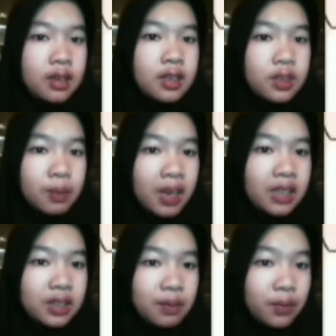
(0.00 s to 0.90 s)
He
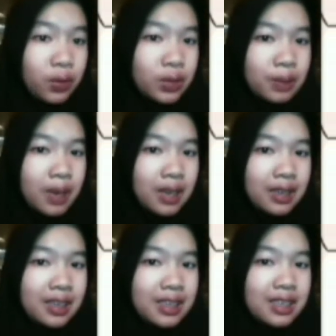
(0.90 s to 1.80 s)
smiles a broad
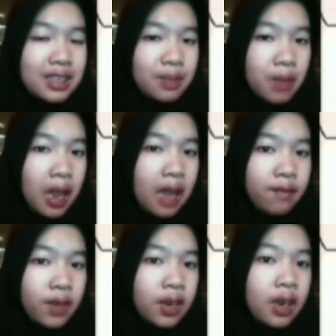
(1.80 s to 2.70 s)
smile. He's the
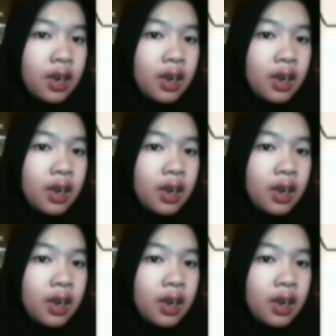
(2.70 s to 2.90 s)
behavior.